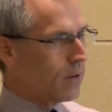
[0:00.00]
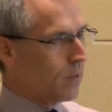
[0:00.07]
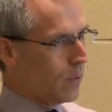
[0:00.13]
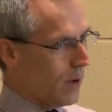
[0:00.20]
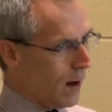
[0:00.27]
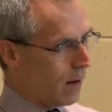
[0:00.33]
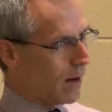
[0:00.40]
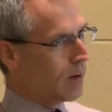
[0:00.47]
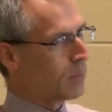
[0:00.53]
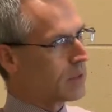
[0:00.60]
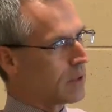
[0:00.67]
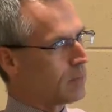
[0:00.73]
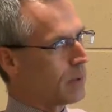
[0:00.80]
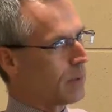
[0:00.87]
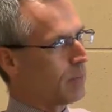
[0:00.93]
We are able
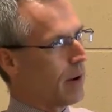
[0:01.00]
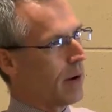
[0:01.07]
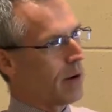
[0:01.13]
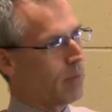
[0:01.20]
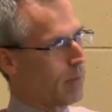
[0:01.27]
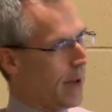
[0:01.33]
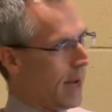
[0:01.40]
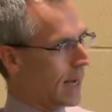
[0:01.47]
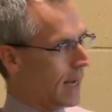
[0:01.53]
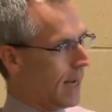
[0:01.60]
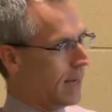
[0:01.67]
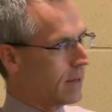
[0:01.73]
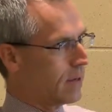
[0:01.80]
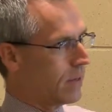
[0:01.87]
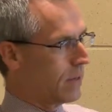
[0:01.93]
to put power back
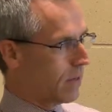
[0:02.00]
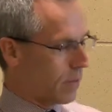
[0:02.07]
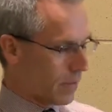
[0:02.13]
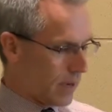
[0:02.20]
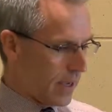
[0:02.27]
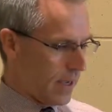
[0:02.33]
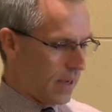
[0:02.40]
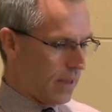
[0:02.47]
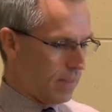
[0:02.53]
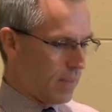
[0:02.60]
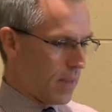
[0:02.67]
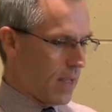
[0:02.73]
onto the grid,